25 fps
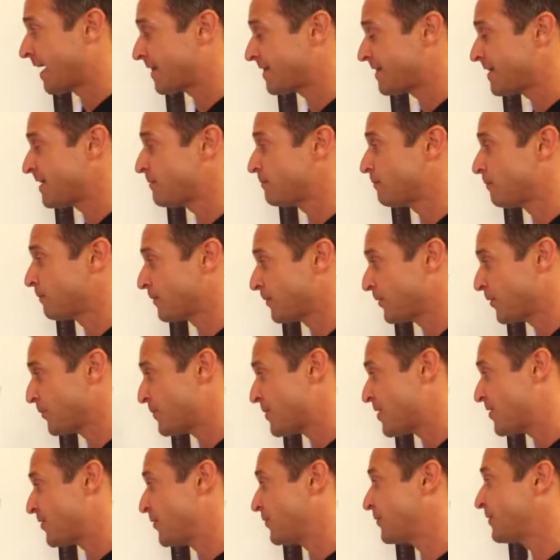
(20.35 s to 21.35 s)
I think you'd be a
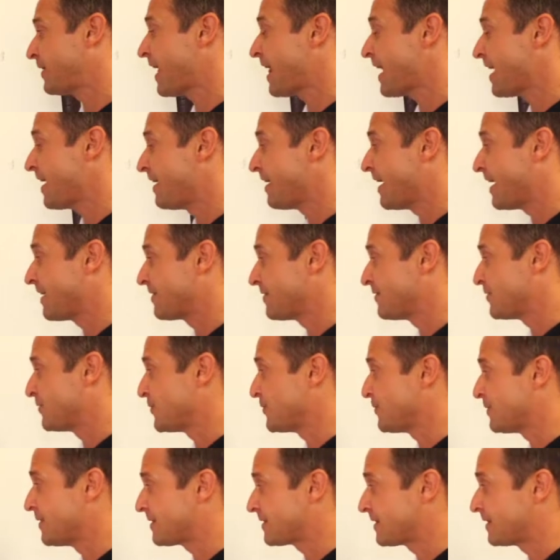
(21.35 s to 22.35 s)
good candidate to do
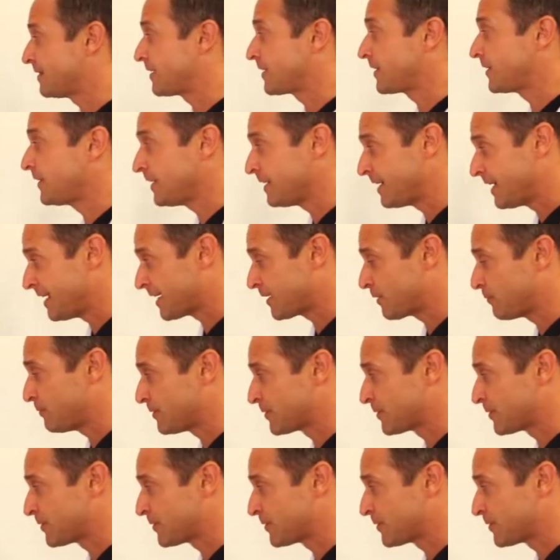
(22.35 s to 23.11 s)
this in the clinic.